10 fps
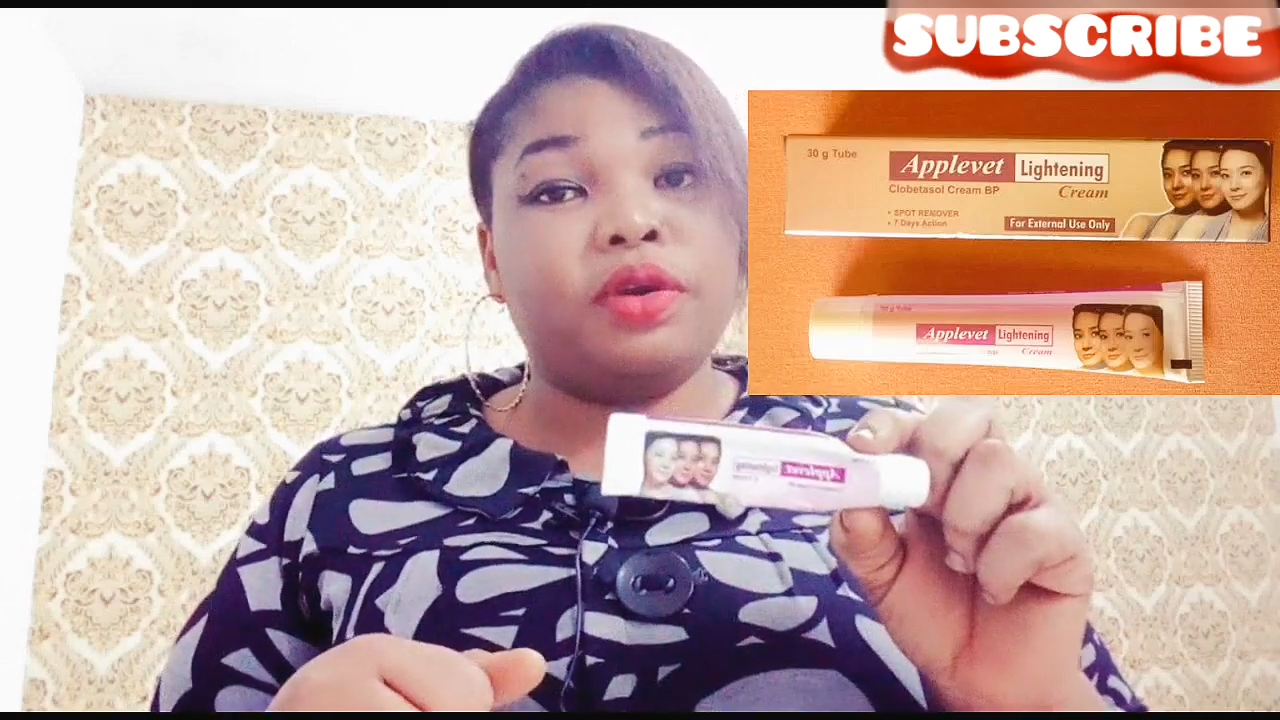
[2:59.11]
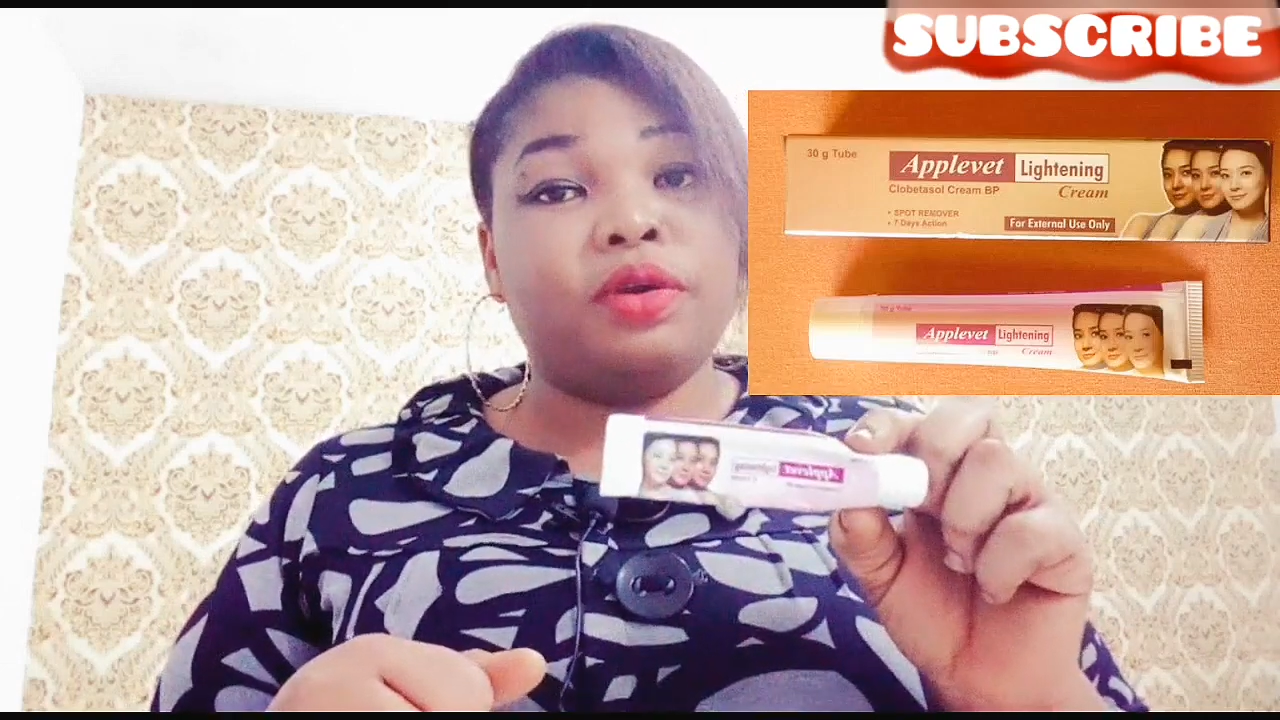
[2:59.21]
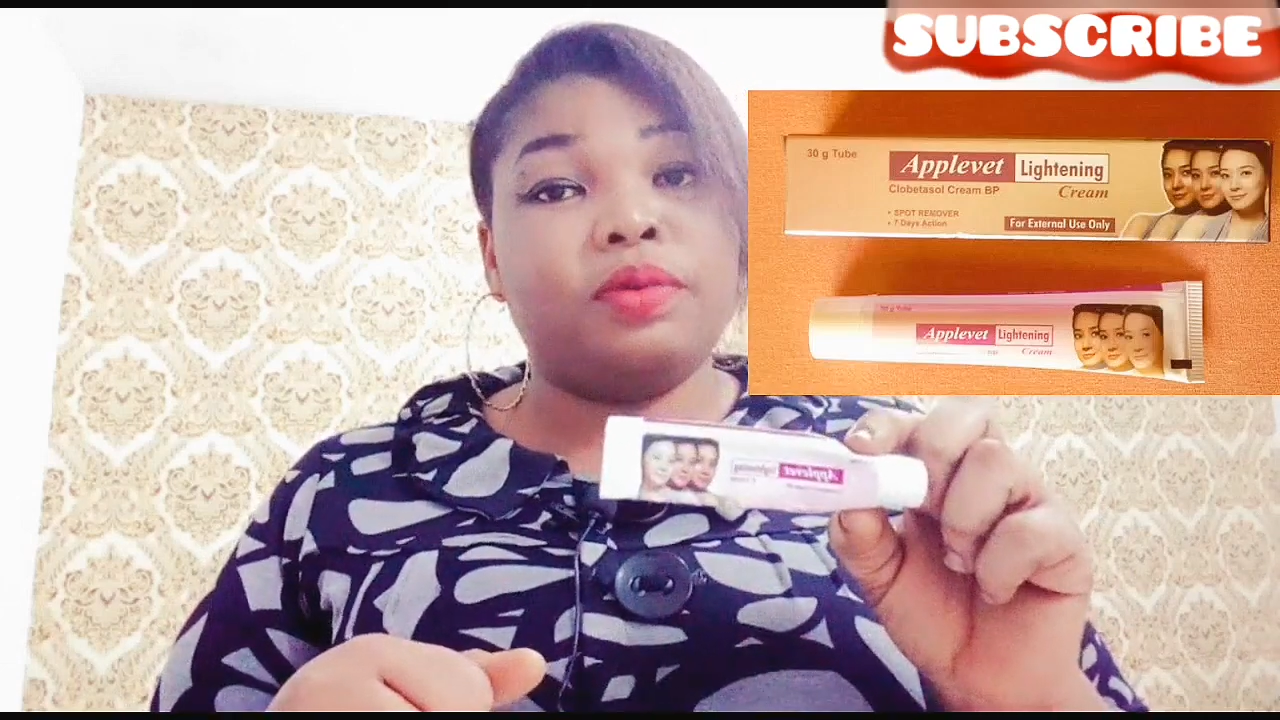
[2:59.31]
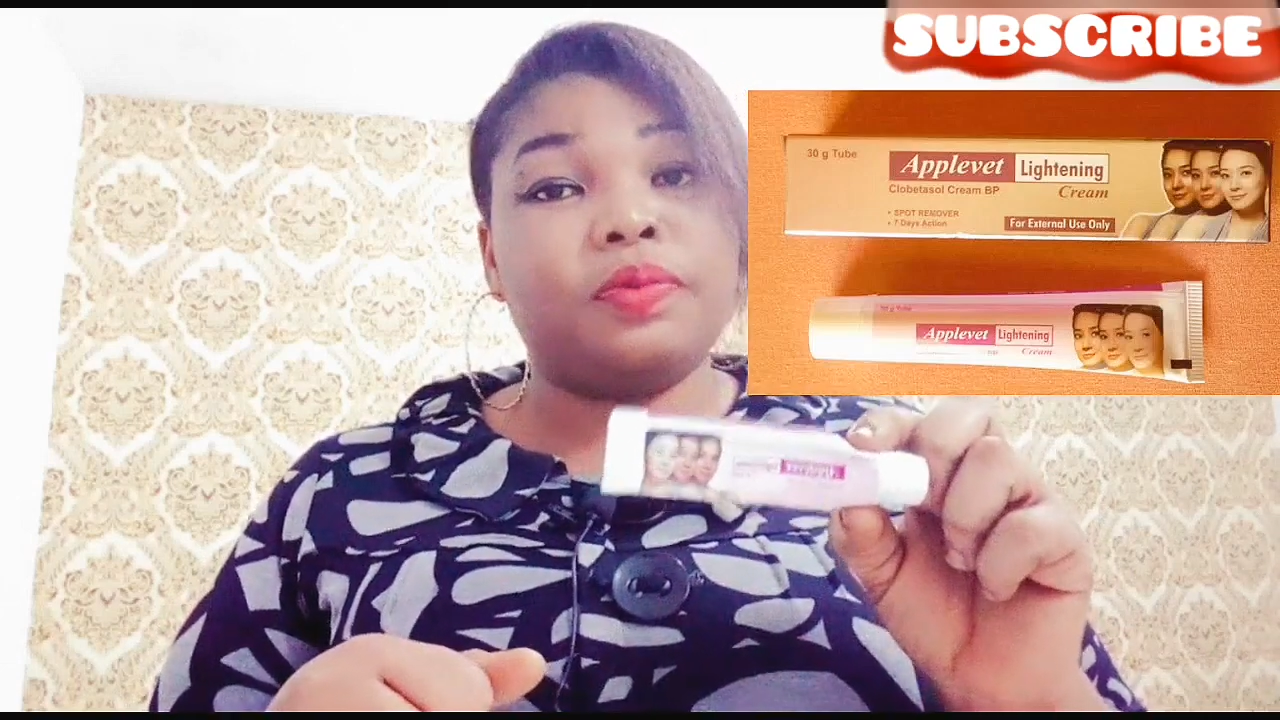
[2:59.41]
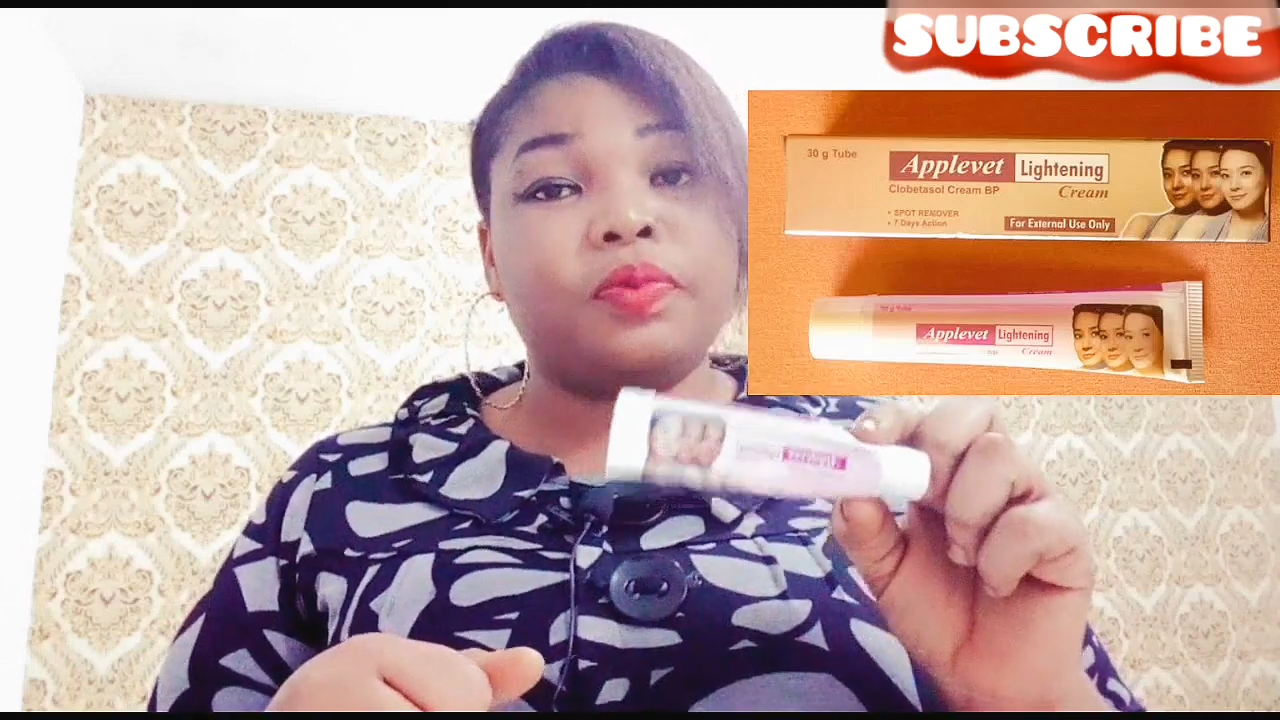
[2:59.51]

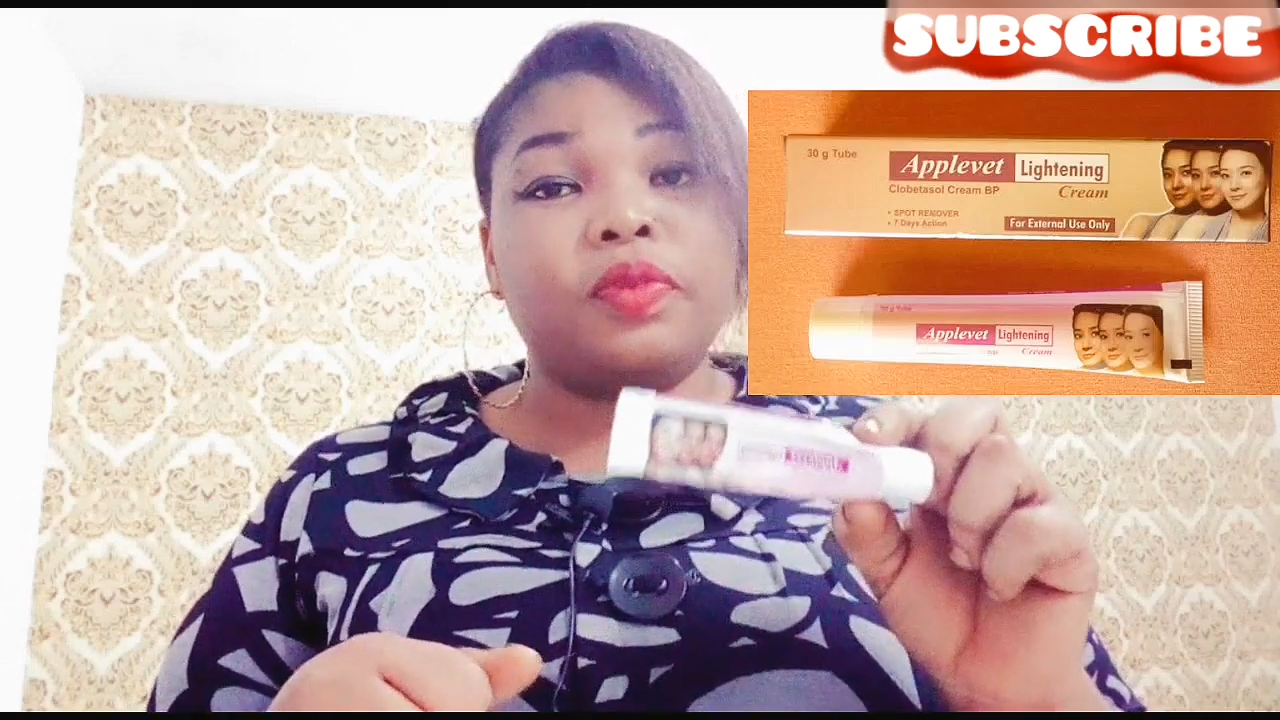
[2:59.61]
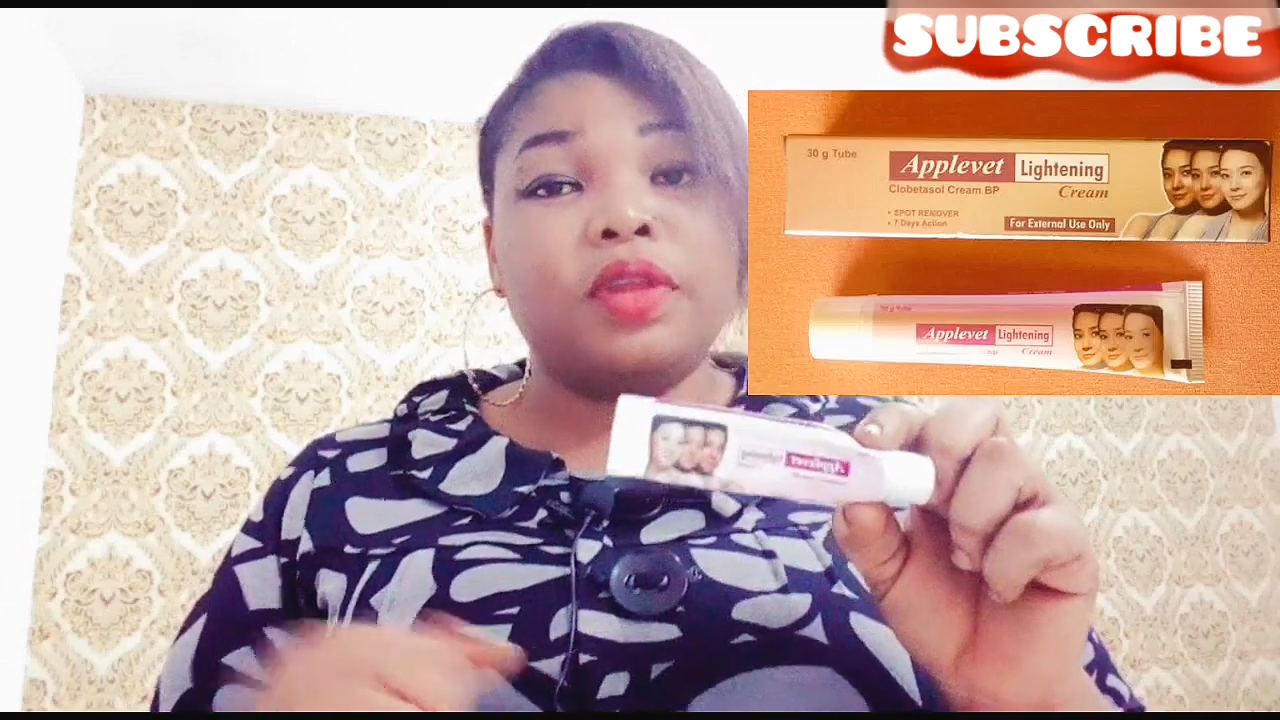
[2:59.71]
a